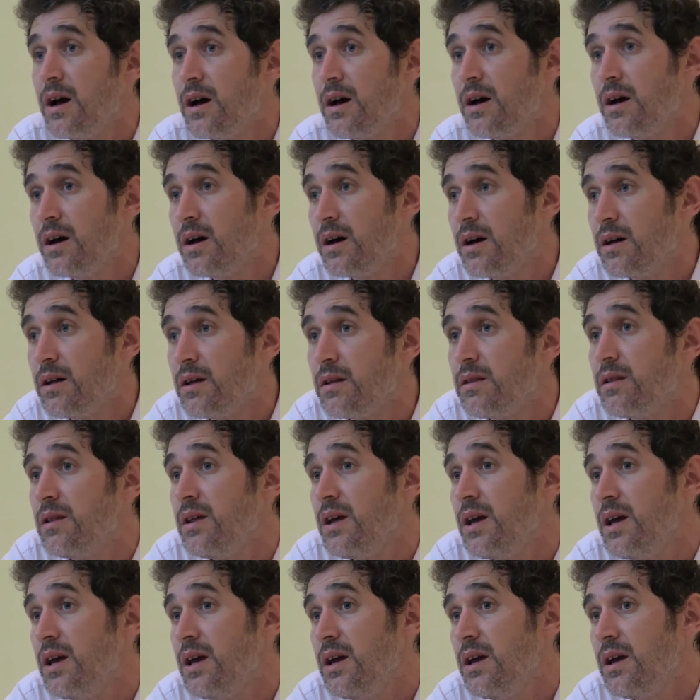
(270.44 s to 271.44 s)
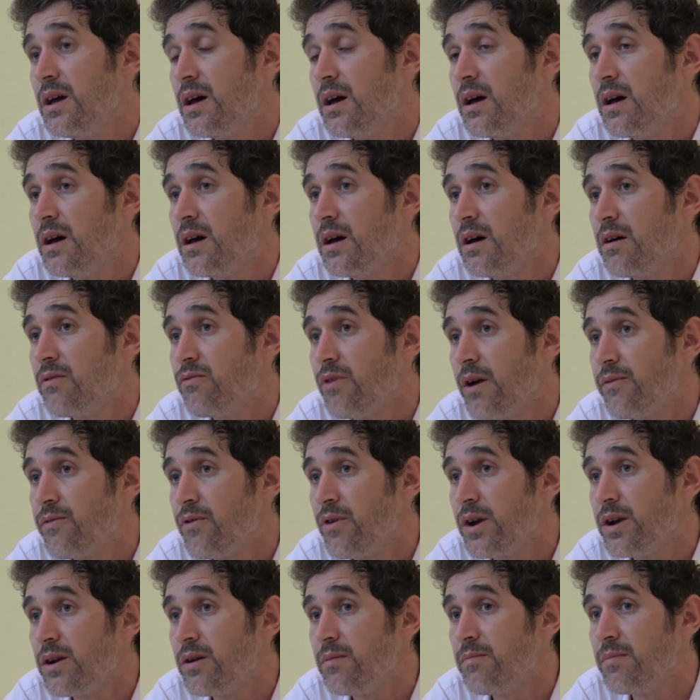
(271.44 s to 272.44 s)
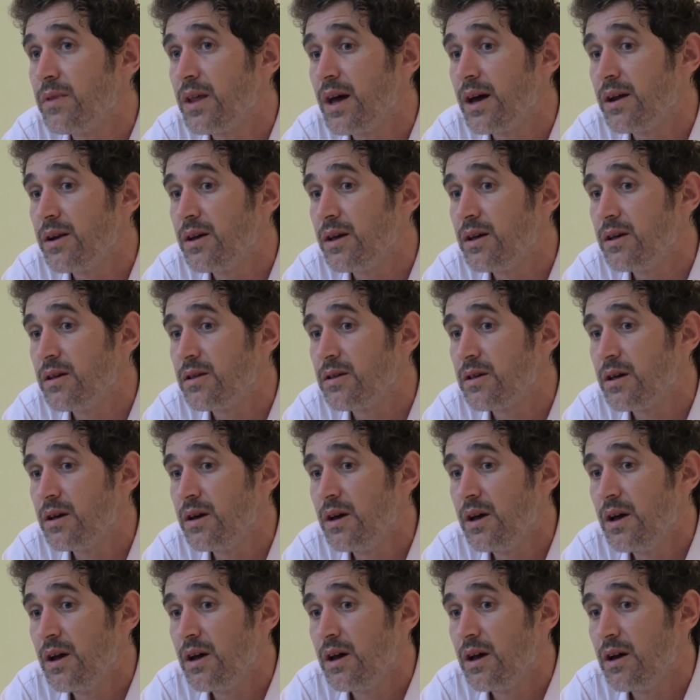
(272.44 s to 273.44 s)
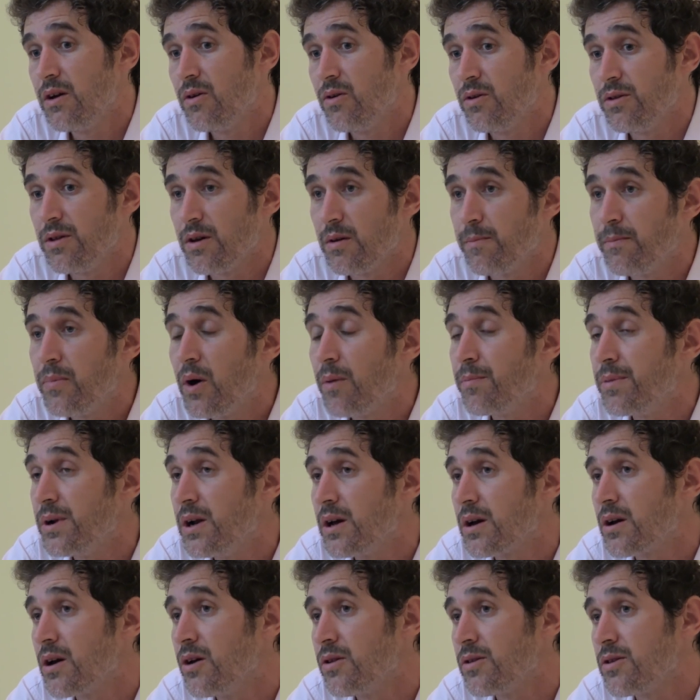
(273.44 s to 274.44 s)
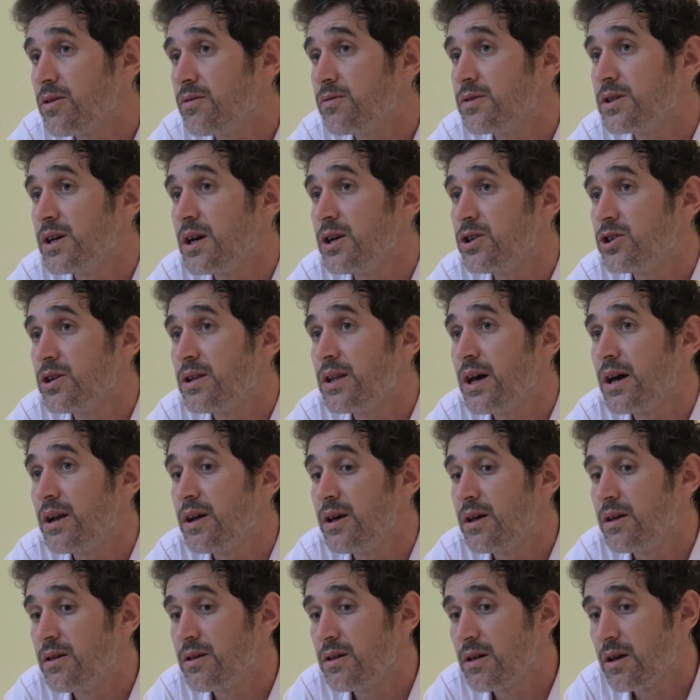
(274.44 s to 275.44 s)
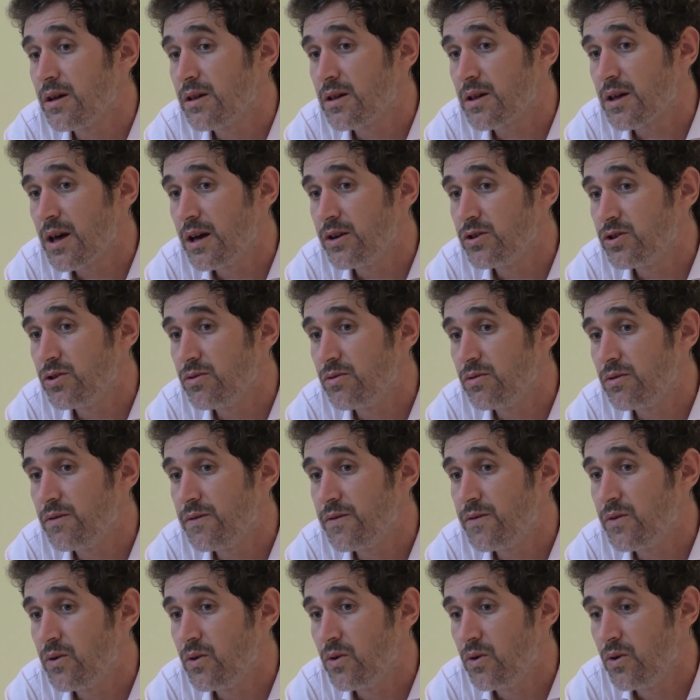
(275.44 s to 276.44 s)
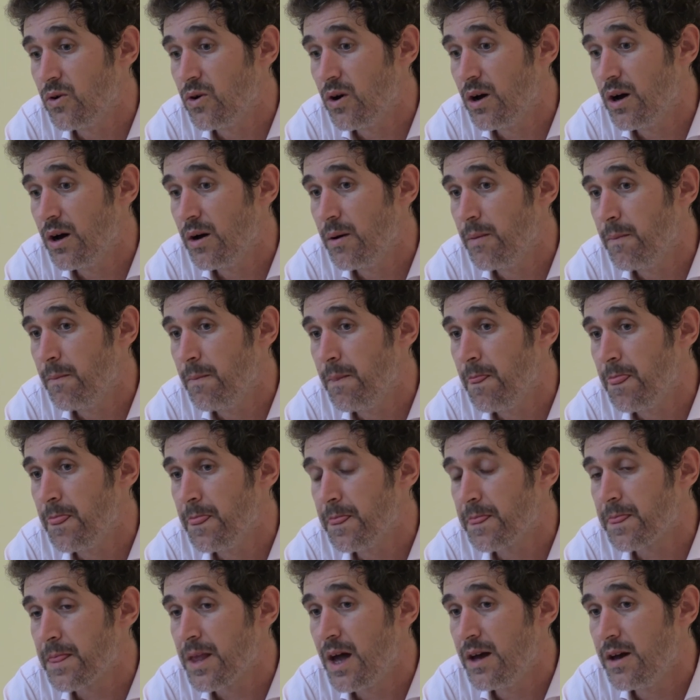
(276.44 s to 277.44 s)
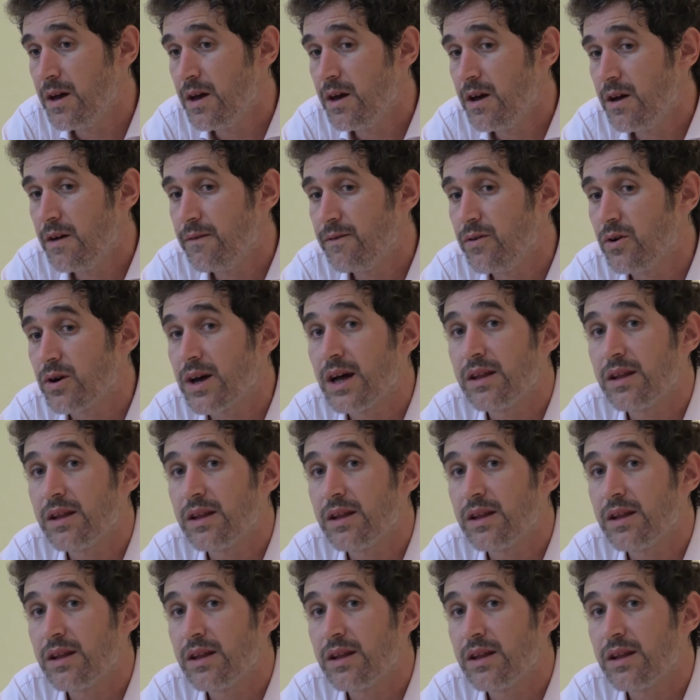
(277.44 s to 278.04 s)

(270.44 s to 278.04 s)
uh, the uh, referendum that is or the popular consultation that is uh, scheduled for um, for